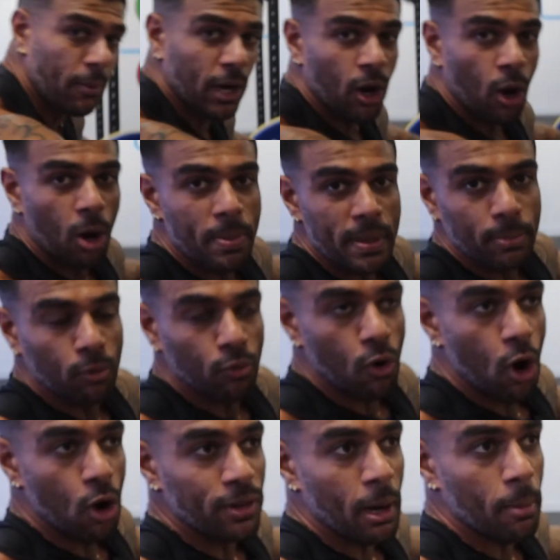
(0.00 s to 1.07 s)
when a lot of people
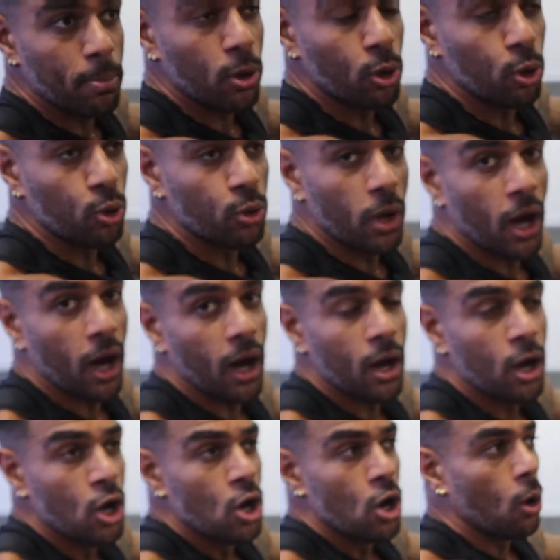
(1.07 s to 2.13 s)
row, they'll pull the
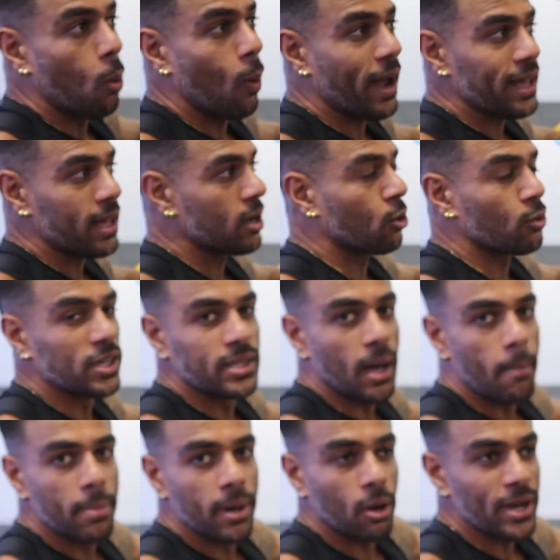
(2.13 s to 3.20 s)
weight or the
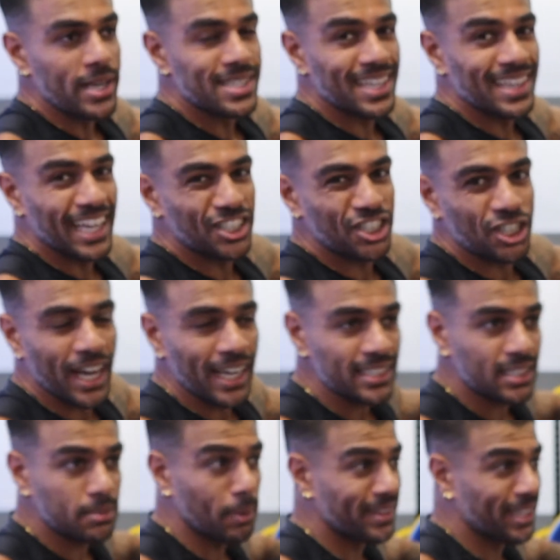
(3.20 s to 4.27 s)
dumbbell into their
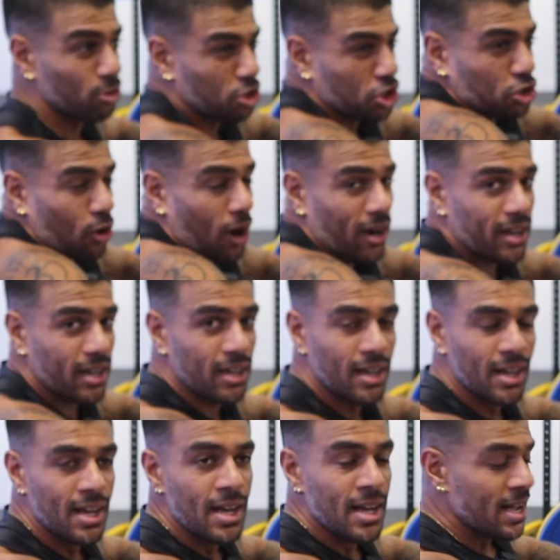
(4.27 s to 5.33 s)
chest, but they'll shrug.
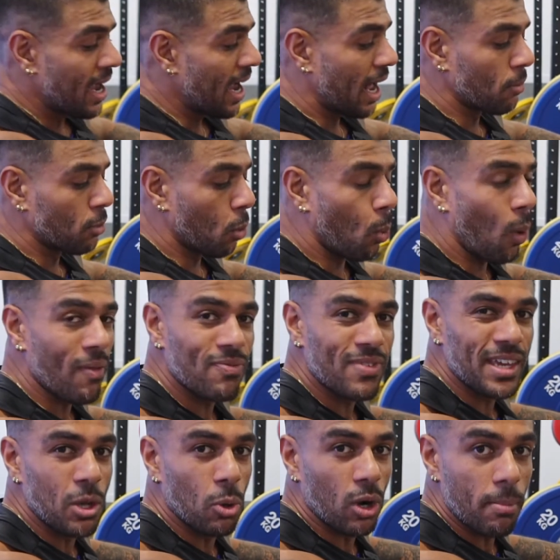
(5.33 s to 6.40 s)
And the one
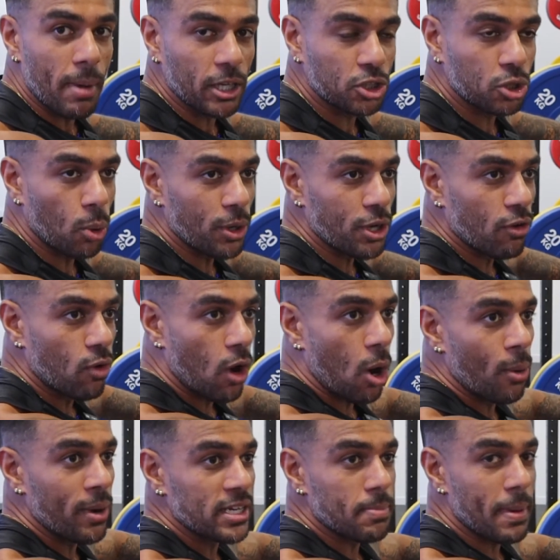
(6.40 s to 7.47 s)
thing you want to make sure when you're
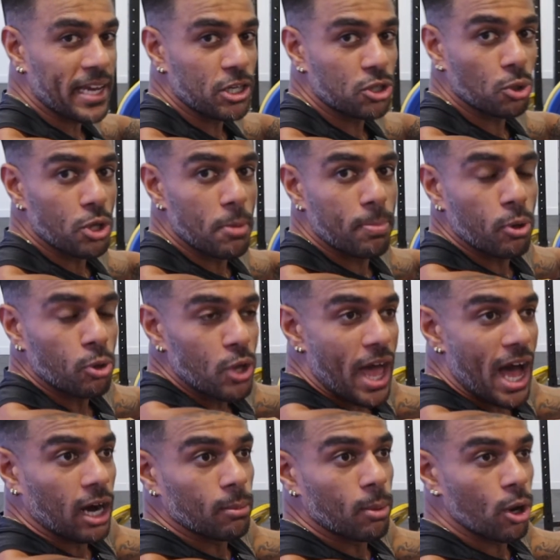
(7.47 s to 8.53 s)
rowing is making sure you pull your
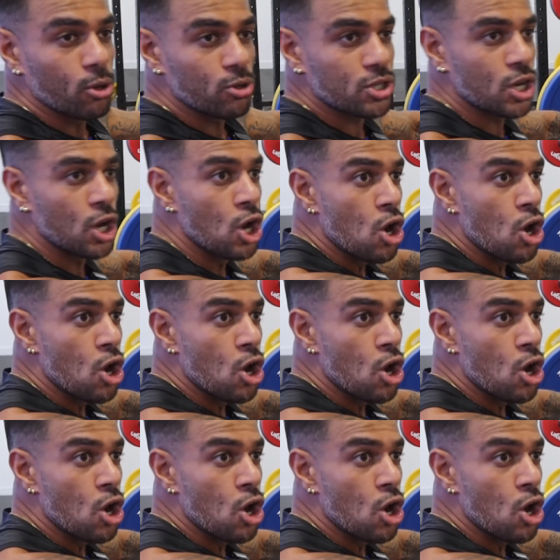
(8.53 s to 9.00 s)
elbows